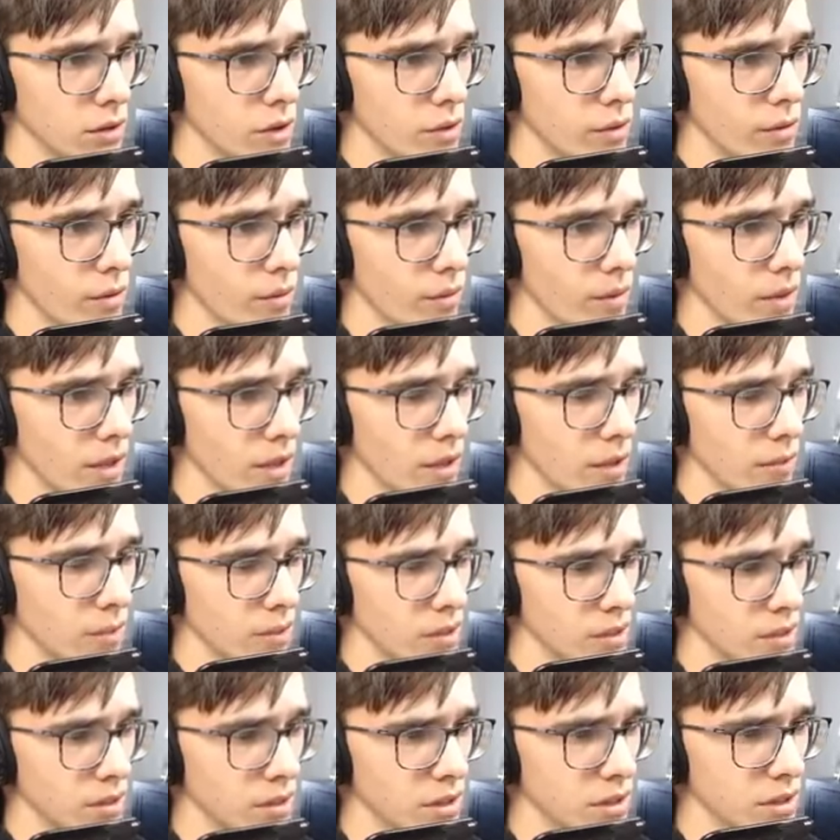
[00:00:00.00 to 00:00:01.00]
Go away,
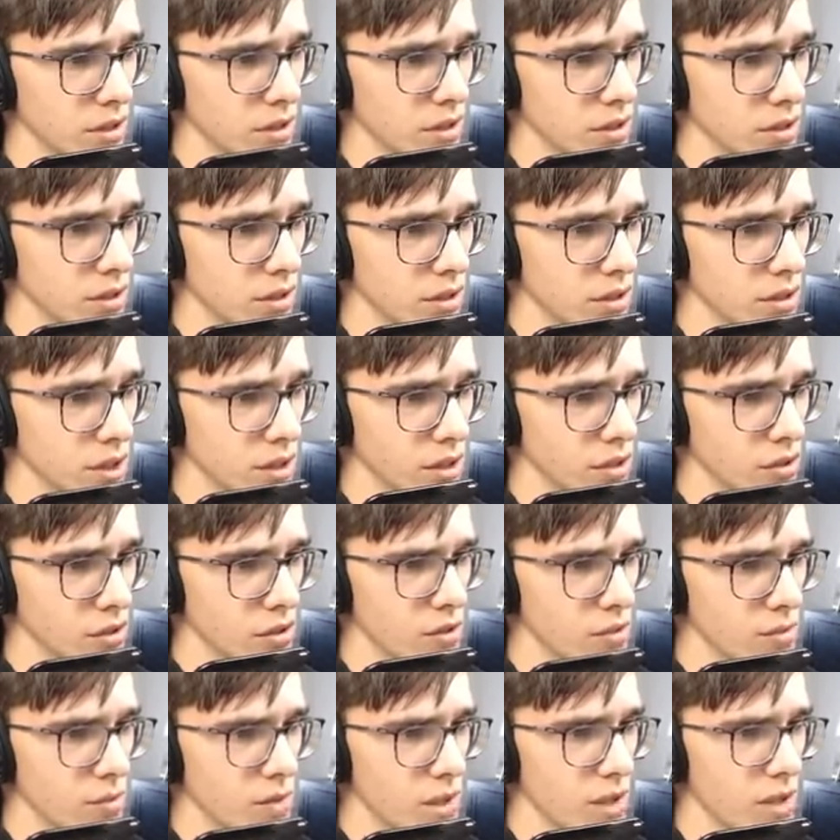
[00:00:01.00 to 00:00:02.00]
please. I
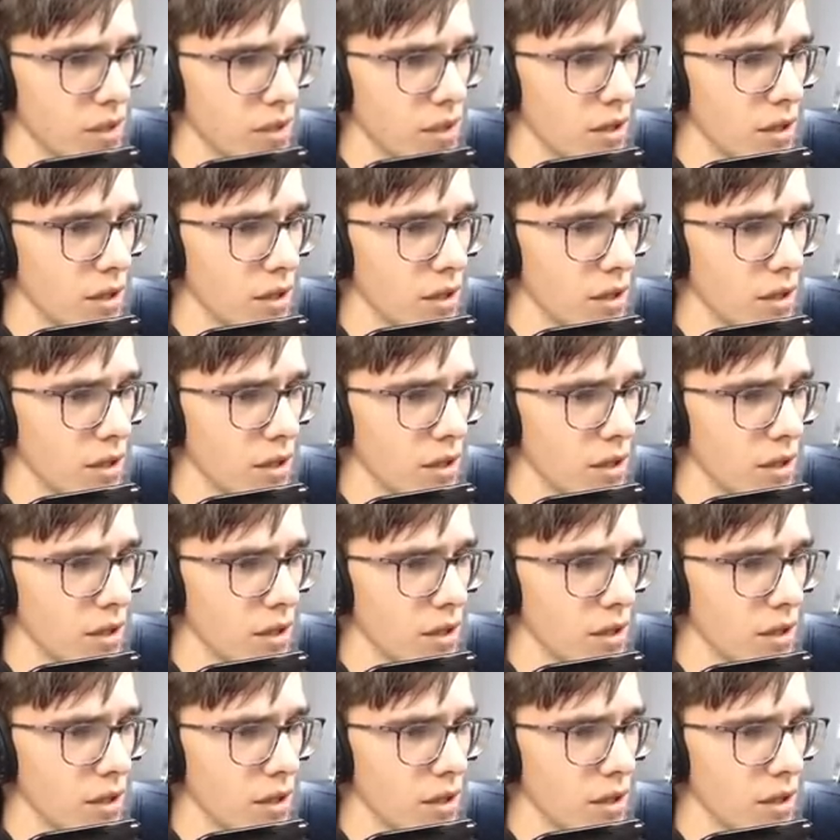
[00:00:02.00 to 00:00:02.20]
just made a